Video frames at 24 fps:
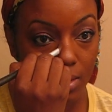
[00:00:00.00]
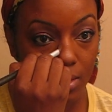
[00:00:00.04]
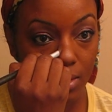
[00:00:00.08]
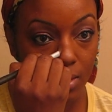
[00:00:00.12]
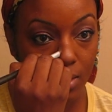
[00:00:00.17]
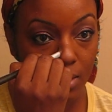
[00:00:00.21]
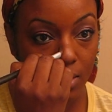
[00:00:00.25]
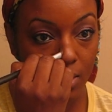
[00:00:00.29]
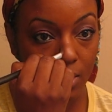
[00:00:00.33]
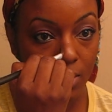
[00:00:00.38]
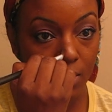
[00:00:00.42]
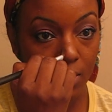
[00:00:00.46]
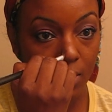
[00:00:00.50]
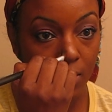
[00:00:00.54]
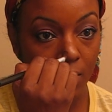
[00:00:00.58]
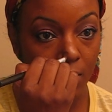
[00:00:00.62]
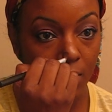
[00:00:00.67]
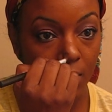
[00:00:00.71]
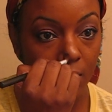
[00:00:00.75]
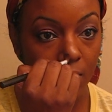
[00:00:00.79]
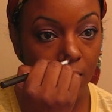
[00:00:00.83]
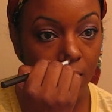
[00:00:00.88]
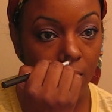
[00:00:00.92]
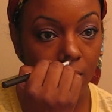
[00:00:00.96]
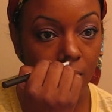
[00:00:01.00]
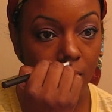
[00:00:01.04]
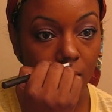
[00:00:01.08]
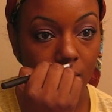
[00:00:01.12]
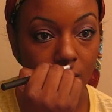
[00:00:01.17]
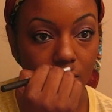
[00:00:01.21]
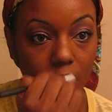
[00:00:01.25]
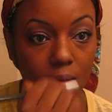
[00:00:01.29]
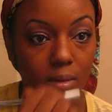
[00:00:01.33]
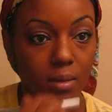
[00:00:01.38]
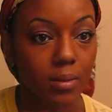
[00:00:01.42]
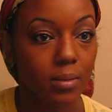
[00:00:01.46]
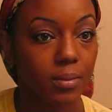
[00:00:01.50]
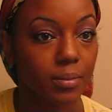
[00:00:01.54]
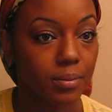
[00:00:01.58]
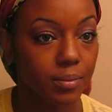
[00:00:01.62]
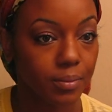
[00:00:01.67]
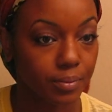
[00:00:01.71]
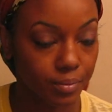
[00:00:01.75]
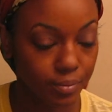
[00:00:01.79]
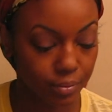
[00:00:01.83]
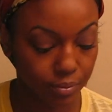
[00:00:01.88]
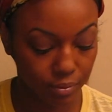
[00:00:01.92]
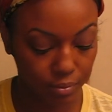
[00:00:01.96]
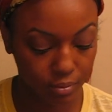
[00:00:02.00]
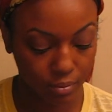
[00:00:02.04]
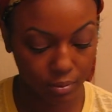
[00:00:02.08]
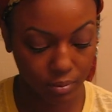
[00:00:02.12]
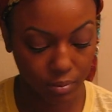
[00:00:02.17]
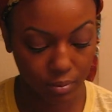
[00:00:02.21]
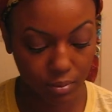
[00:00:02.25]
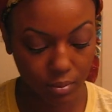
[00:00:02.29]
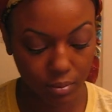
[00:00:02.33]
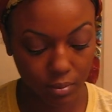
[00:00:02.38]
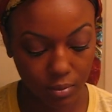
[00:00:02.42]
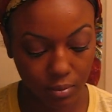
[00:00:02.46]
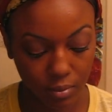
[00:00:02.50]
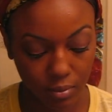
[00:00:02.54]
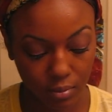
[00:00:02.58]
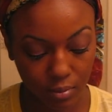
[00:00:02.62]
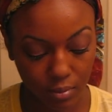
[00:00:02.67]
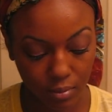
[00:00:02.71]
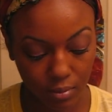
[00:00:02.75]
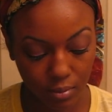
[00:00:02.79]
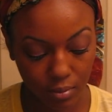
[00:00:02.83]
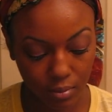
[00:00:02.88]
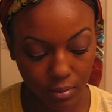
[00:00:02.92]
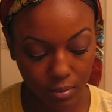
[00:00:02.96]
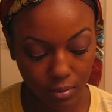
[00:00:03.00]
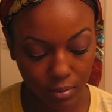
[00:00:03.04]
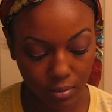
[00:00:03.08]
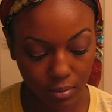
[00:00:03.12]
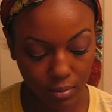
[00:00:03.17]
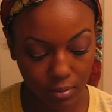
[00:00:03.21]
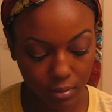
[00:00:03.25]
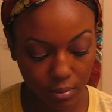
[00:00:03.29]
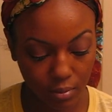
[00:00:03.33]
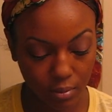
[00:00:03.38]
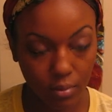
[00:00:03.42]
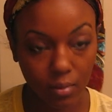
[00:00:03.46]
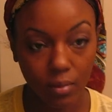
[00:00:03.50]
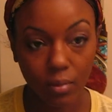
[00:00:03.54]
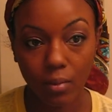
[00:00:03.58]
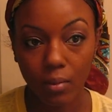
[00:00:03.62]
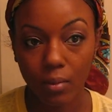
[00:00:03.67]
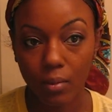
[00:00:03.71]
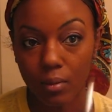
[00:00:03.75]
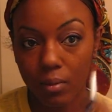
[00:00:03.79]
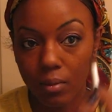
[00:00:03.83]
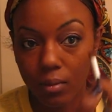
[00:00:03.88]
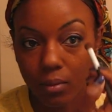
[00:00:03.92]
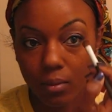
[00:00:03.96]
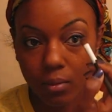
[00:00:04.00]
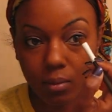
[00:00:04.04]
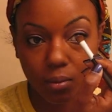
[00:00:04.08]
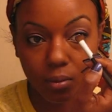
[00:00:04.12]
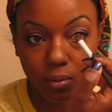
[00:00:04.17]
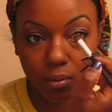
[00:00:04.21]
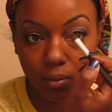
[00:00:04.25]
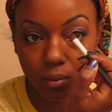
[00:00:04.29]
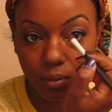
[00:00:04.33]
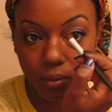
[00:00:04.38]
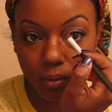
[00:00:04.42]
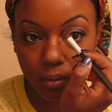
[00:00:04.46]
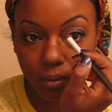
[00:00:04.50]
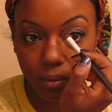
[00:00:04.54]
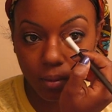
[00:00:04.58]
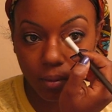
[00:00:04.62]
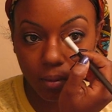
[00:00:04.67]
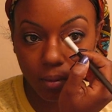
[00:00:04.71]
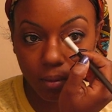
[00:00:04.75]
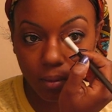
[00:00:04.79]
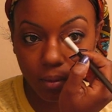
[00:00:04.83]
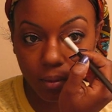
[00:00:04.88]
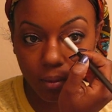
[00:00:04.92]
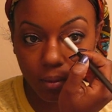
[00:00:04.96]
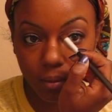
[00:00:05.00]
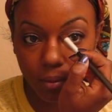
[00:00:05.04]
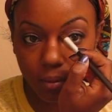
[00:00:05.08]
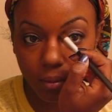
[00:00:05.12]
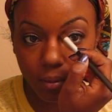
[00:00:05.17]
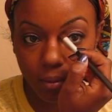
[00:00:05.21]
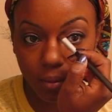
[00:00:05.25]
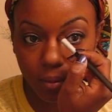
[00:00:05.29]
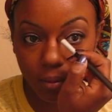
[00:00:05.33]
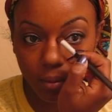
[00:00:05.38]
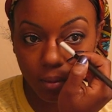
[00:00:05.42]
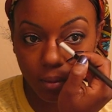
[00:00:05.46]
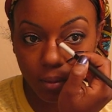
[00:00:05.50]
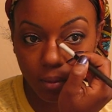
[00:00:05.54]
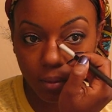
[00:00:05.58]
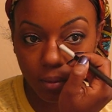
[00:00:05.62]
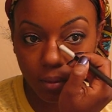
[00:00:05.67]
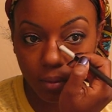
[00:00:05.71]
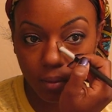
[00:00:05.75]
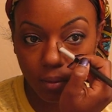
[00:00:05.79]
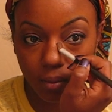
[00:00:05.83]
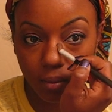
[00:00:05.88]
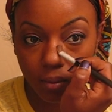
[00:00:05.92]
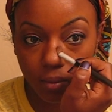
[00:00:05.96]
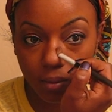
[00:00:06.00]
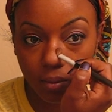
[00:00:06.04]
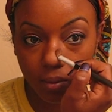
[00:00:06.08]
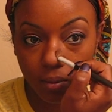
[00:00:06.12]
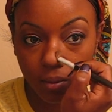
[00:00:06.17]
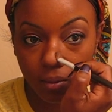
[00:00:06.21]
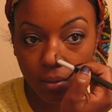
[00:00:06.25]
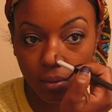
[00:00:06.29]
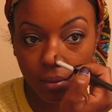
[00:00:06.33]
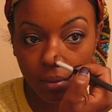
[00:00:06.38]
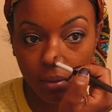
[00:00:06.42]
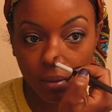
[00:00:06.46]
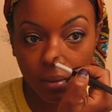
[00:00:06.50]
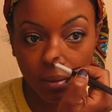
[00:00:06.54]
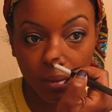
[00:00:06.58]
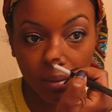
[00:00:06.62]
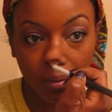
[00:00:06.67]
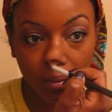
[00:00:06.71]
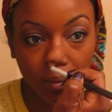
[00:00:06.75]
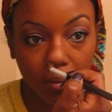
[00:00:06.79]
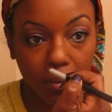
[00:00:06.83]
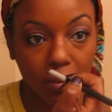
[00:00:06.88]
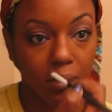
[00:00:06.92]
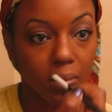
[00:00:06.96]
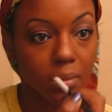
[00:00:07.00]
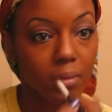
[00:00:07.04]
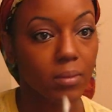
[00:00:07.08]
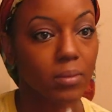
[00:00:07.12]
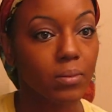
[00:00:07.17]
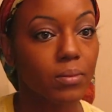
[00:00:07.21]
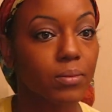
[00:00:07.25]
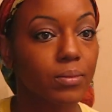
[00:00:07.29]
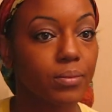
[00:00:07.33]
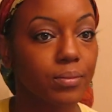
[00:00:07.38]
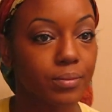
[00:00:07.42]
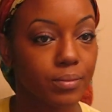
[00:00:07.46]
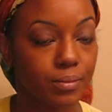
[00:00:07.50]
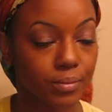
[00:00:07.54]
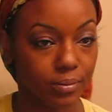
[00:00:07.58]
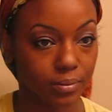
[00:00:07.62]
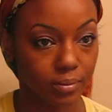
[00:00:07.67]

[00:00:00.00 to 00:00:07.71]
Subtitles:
No one is speaking in this clip.